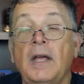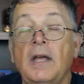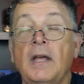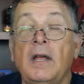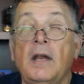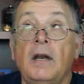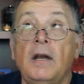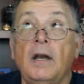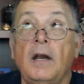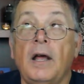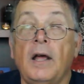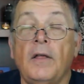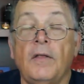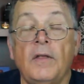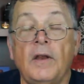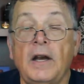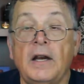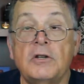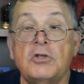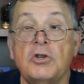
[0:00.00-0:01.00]
in
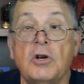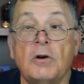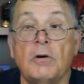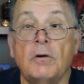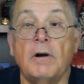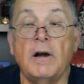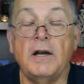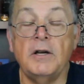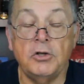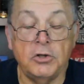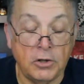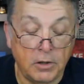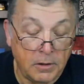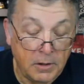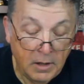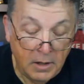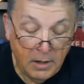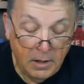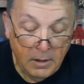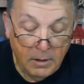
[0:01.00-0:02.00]
The Next Generation.
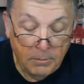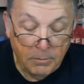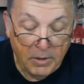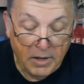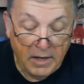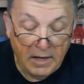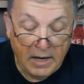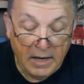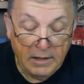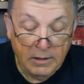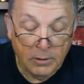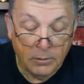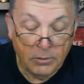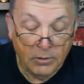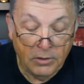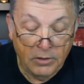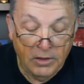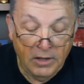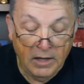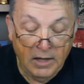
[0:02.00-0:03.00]
But I
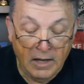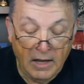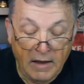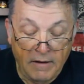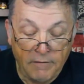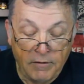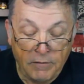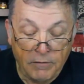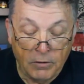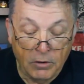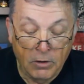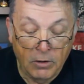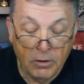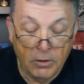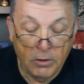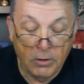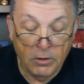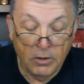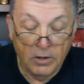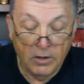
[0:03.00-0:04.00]
don't think I've ever
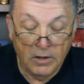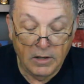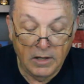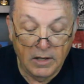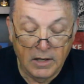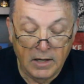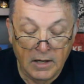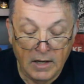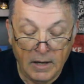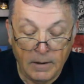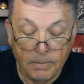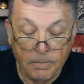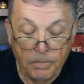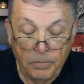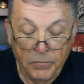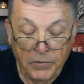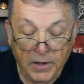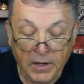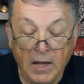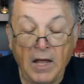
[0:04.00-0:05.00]
heard the
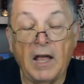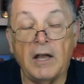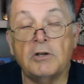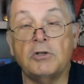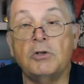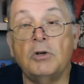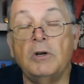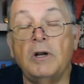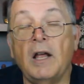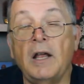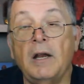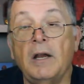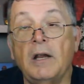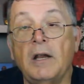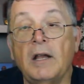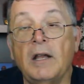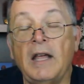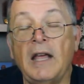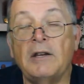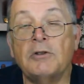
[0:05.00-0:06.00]

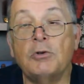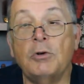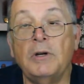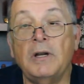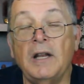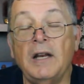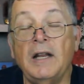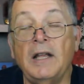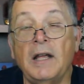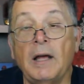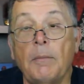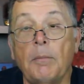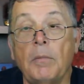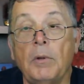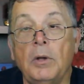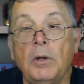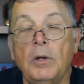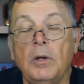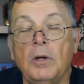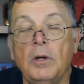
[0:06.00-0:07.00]

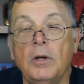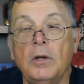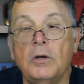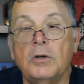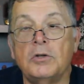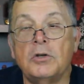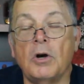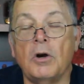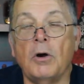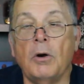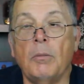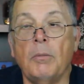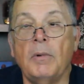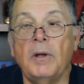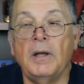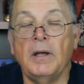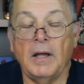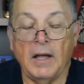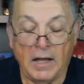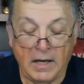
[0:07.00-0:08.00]
castradenium term
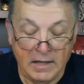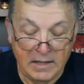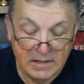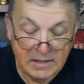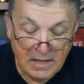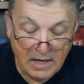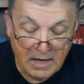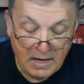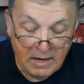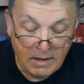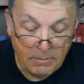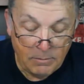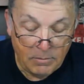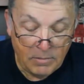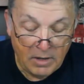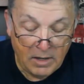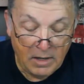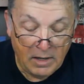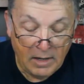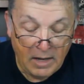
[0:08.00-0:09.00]
any
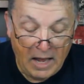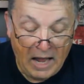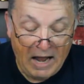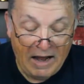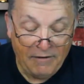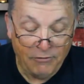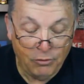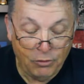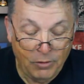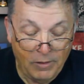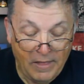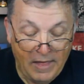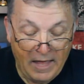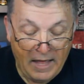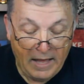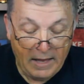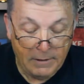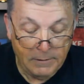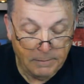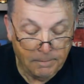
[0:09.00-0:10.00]
time after
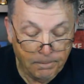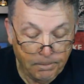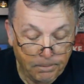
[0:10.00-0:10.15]
that.